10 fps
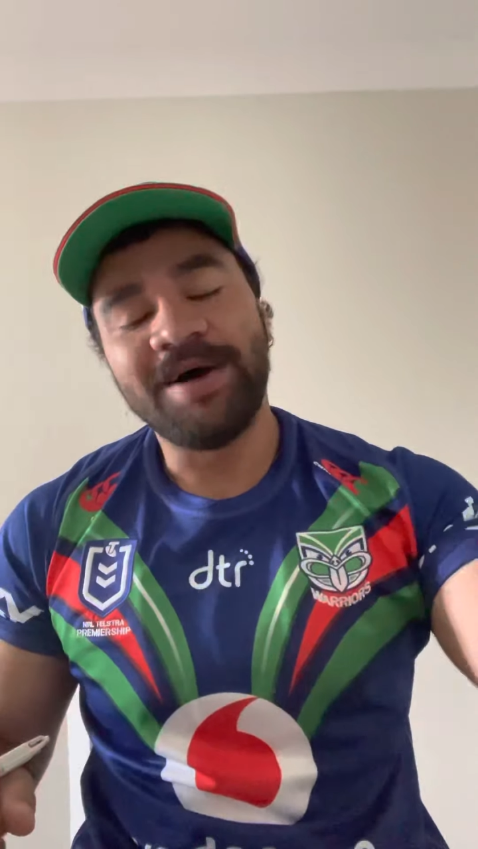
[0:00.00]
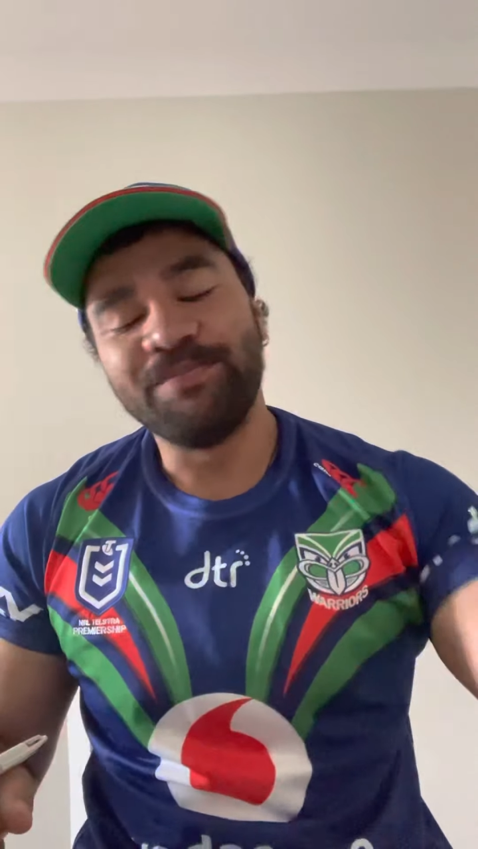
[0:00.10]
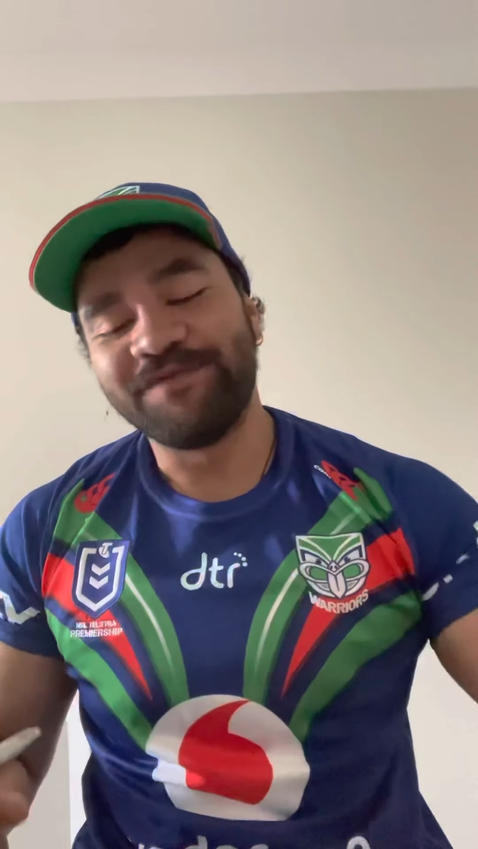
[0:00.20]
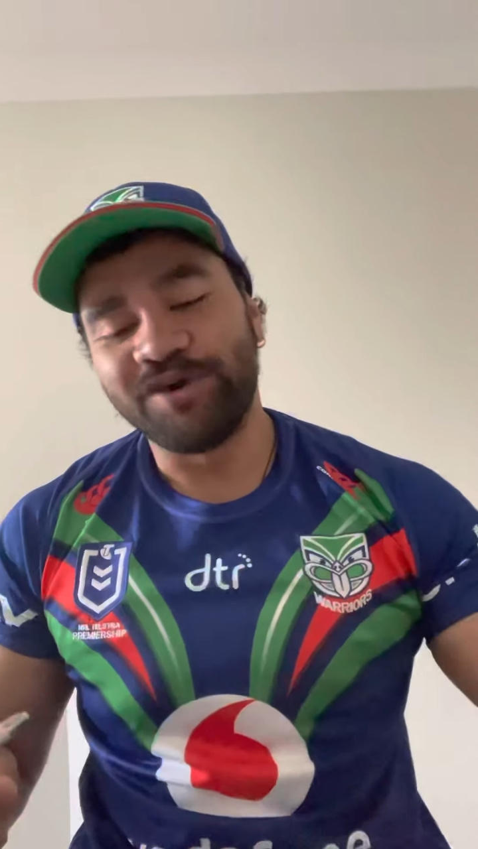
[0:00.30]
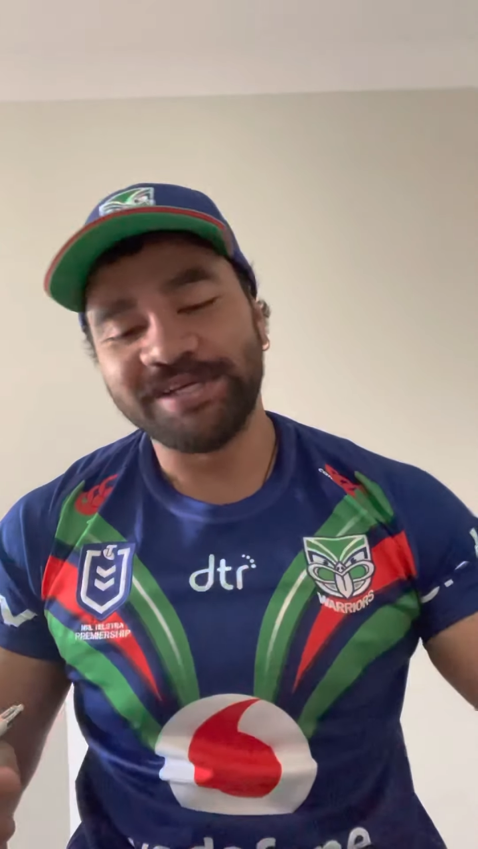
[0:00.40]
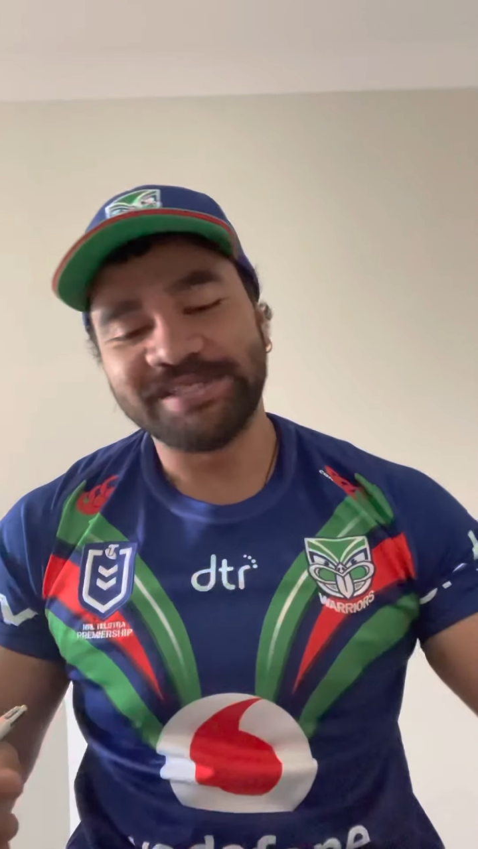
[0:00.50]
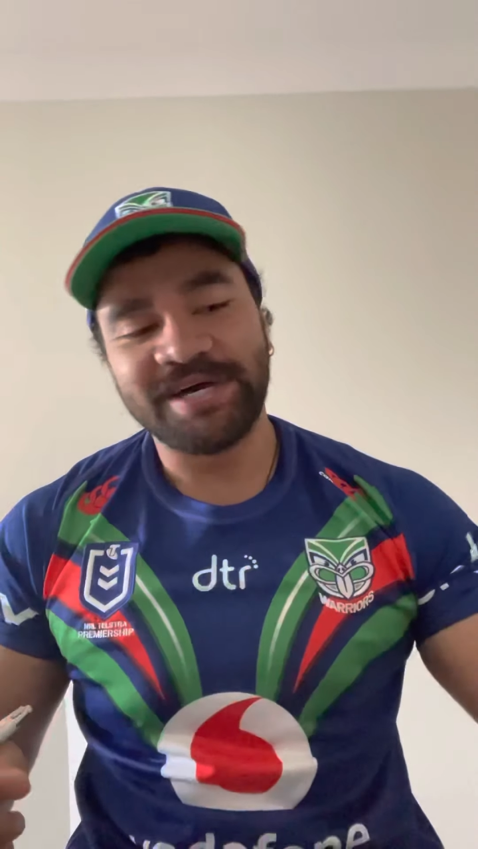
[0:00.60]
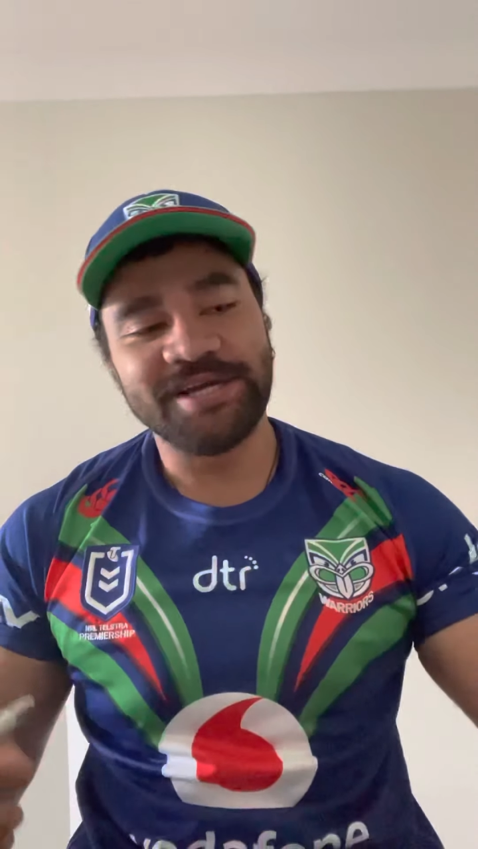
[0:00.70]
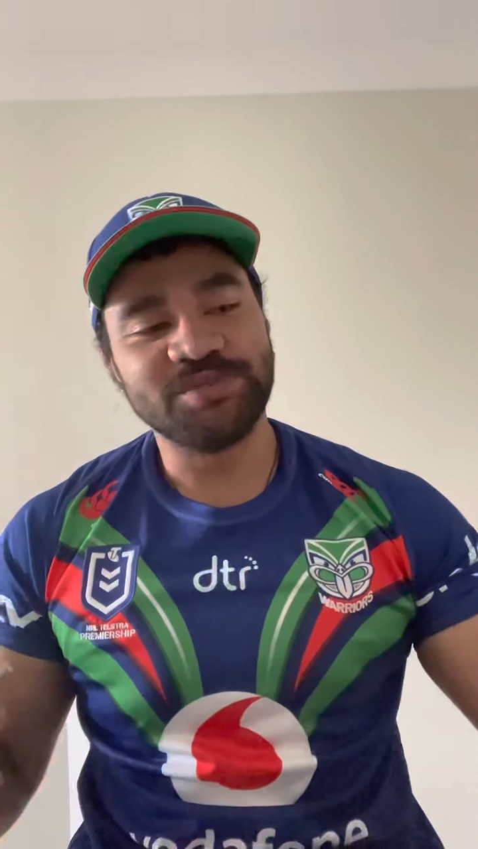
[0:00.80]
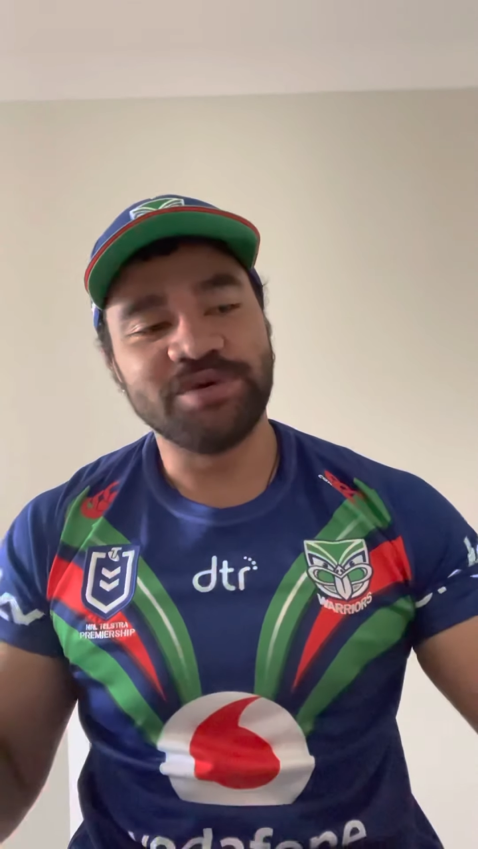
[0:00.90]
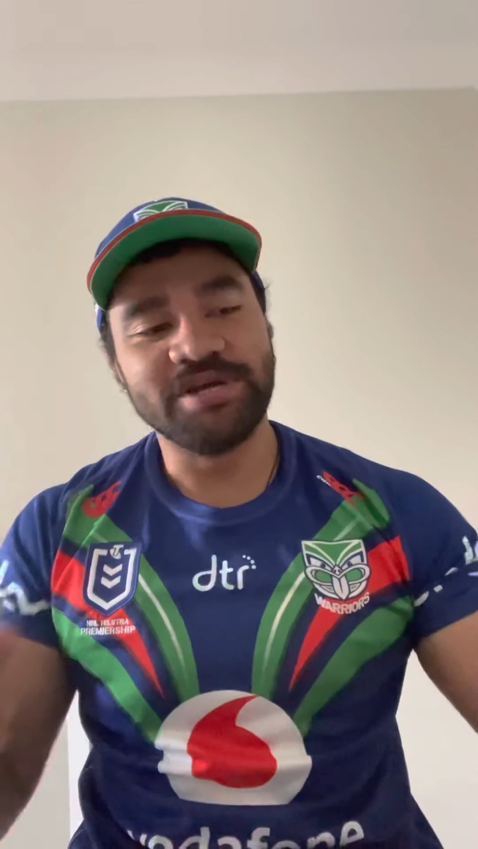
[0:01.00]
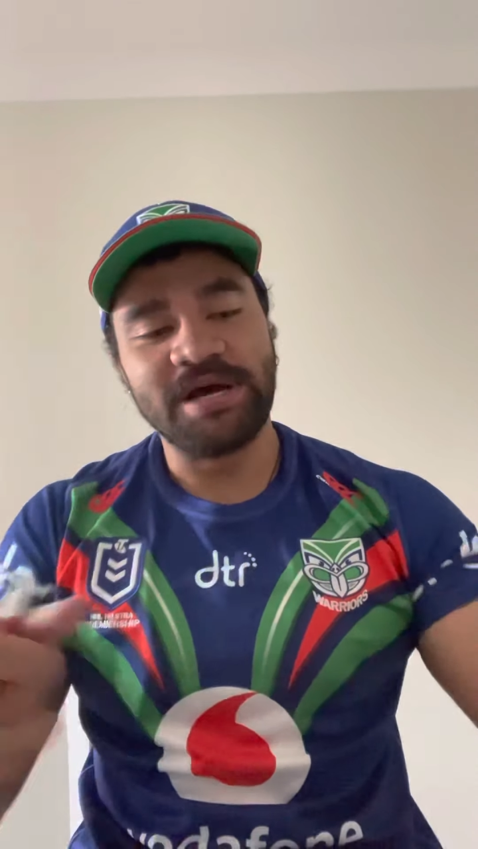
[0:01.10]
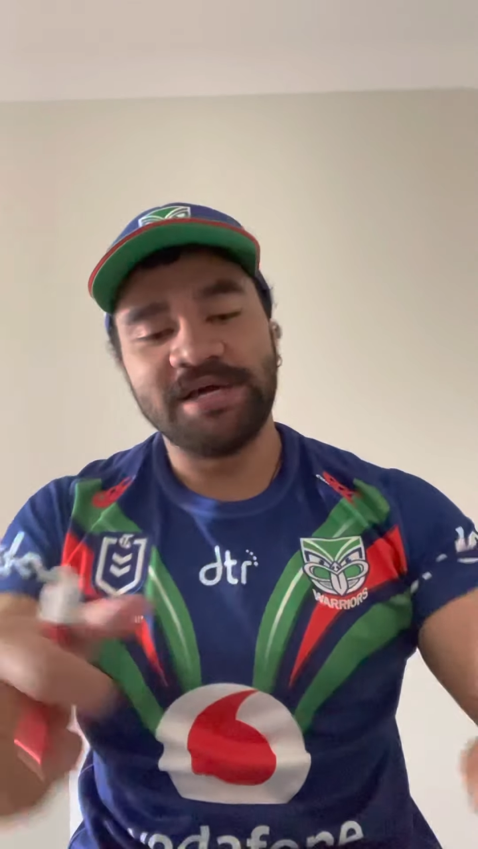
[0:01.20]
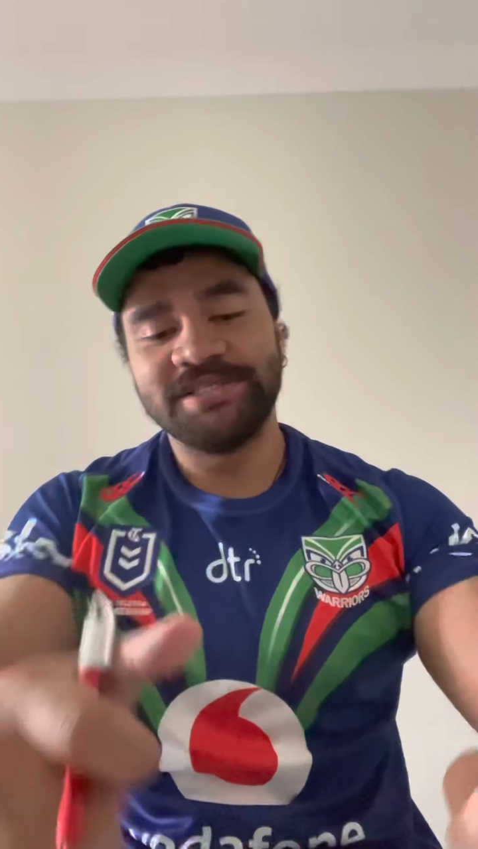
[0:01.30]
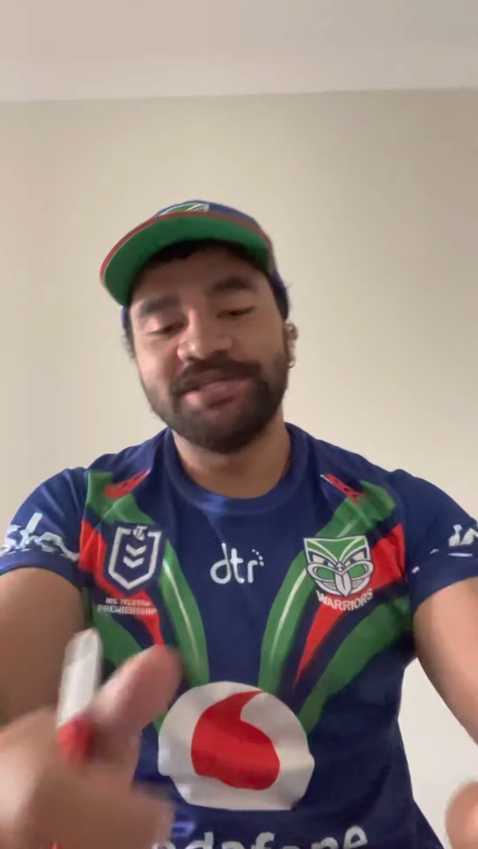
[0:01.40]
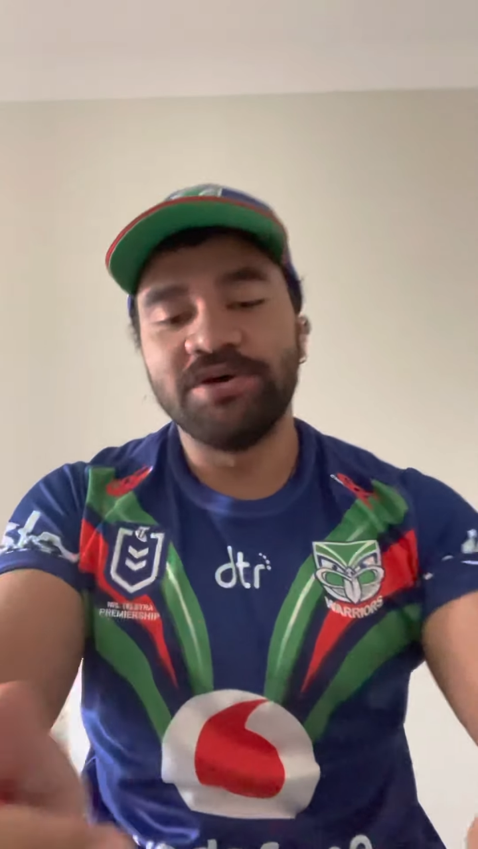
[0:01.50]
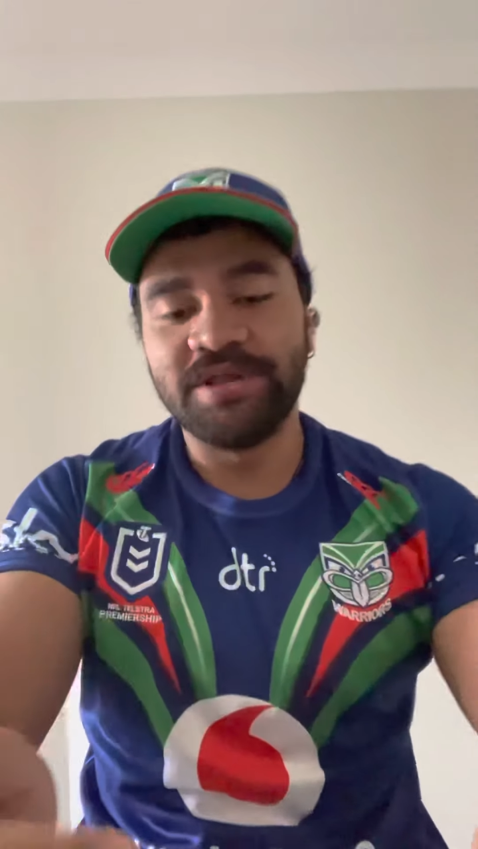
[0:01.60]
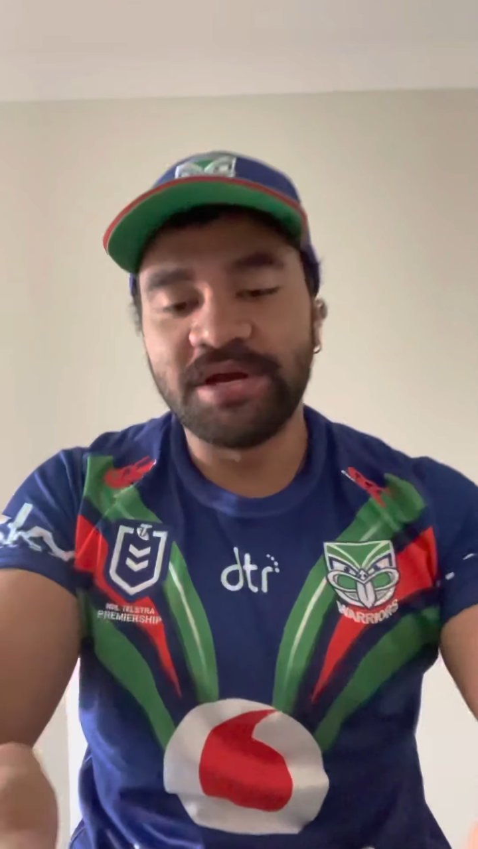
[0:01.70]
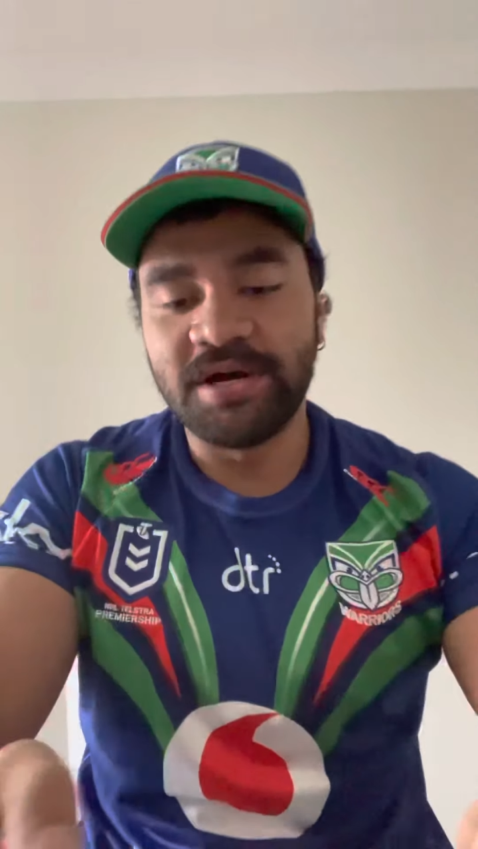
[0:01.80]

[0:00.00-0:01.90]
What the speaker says: Before I start, I just want you guys to know that